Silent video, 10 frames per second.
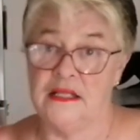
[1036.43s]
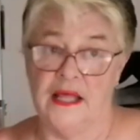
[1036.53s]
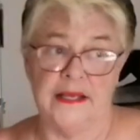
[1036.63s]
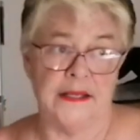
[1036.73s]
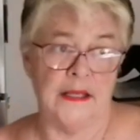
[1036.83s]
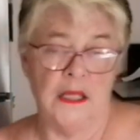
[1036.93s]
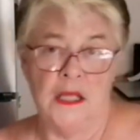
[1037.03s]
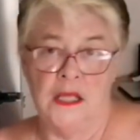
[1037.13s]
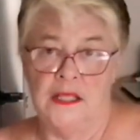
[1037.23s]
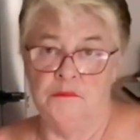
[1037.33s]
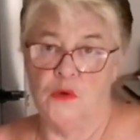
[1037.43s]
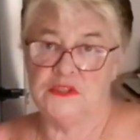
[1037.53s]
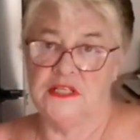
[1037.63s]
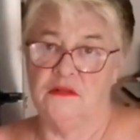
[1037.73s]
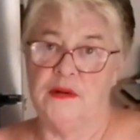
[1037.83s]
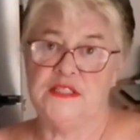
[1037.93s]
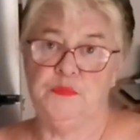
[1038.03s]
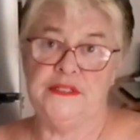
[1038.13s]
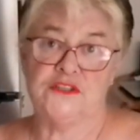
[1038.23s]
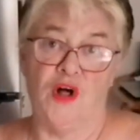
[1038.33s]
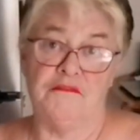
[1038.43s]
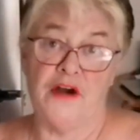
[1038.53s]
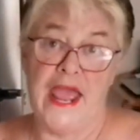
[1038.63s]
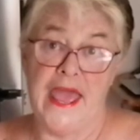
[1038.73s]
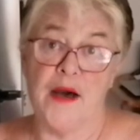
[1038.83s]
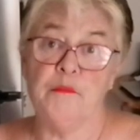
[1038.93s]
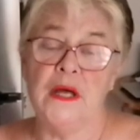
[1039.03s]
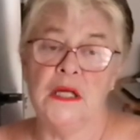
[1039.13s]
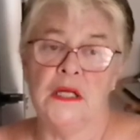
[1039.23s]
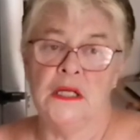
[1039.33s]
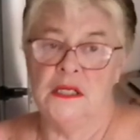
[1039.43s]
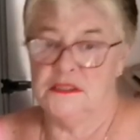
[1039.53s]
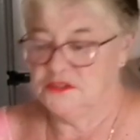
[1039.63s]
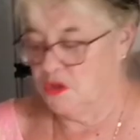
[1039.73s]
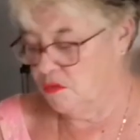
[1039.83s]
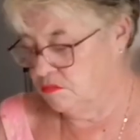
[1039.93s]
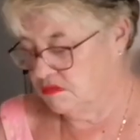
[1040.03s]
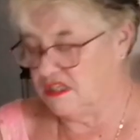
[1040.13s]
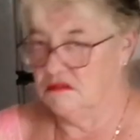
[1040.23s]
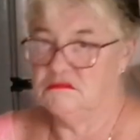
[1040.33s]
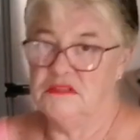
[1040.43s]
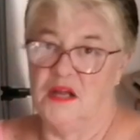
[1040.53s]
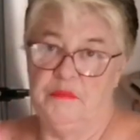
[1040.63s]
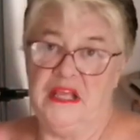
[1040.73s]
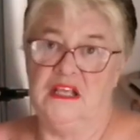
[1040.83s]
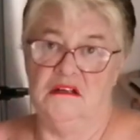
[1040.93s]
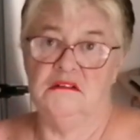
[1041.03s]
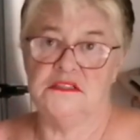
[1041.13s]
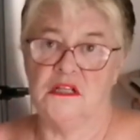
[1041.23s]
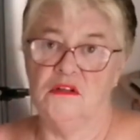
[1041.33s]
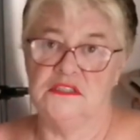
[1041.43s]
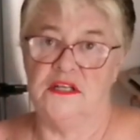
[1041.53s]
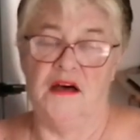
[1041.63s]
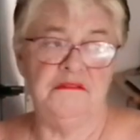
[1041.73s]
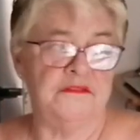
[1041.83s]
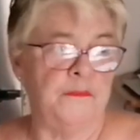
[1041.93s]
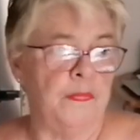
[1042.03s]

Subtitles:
Like most of the recipes call for ham, so you know, we got bacon, it's close enough.